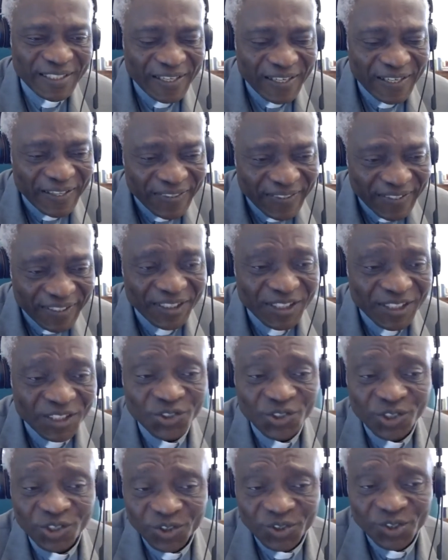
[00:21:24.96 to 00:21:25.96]
This
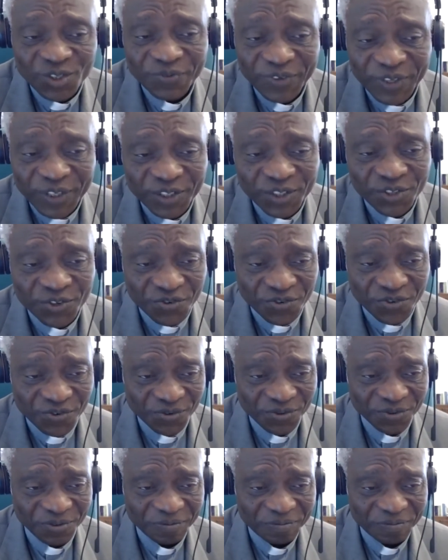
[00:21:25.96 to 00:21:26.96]
is also very
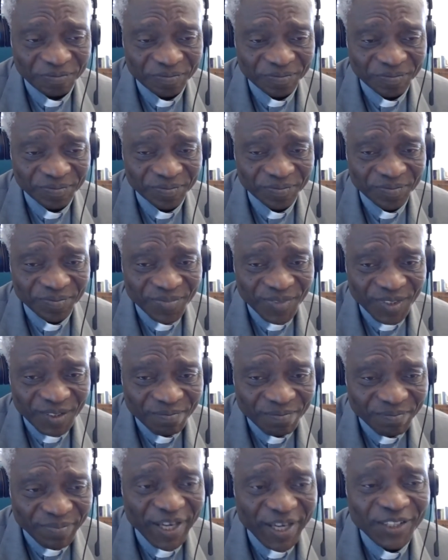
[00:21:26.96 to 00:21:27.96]
true,
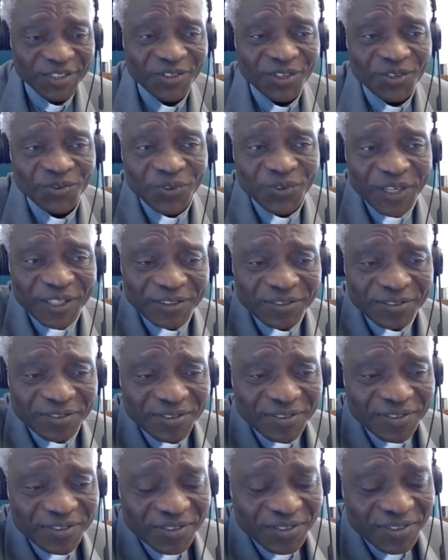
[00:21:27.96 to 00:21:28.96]
based on
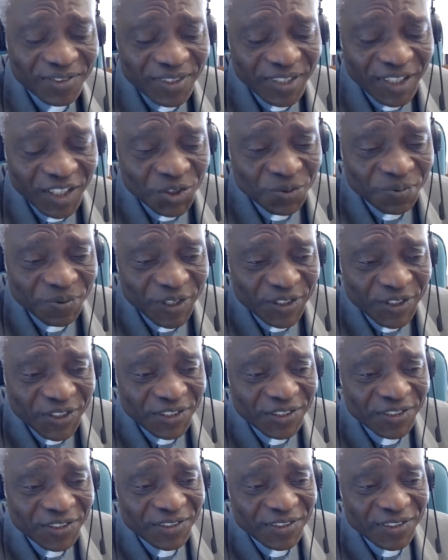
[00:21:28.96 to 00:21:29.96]
one
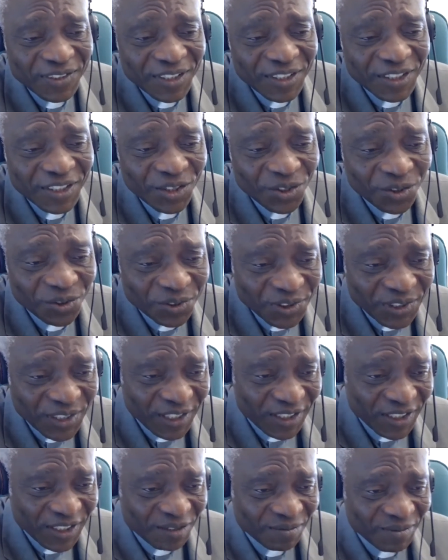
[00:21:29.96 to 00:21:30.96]
expression in the Old
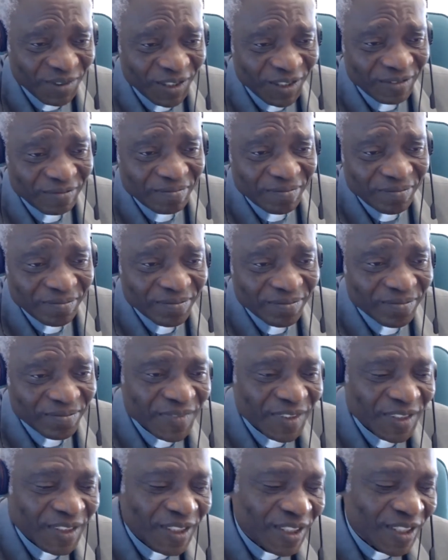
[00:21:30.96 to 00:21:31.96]
Testament.
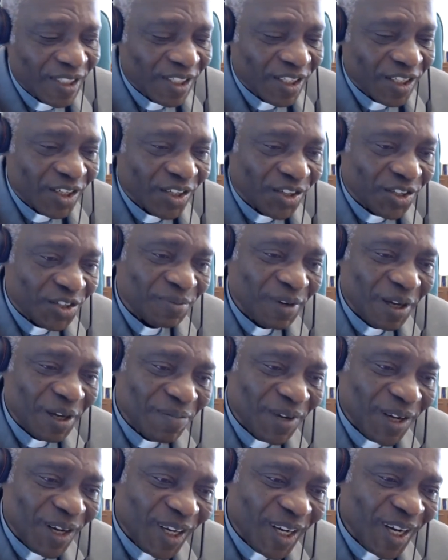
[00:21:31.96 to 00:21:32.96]

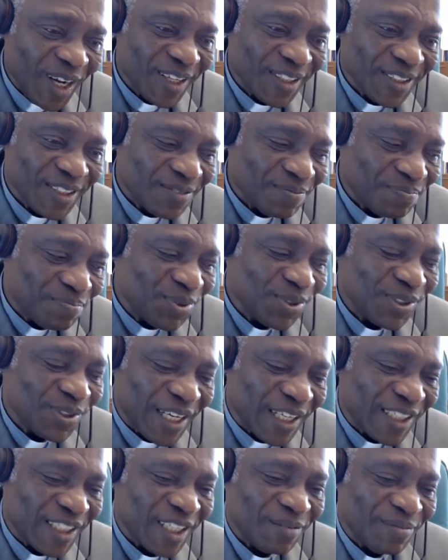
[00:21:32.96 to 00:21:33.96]
Remember, God put
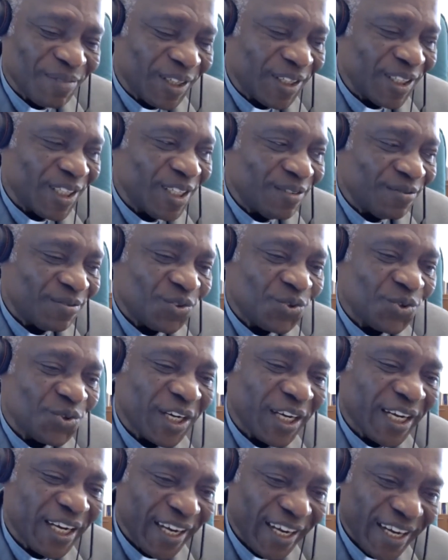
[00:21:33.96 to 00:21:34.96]
Adam and Eve to
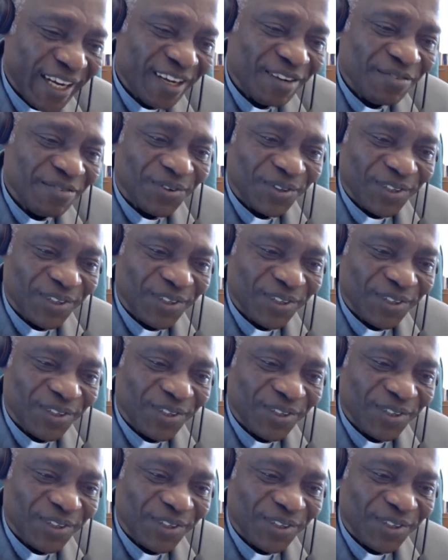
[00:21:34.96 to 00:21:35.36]
care for the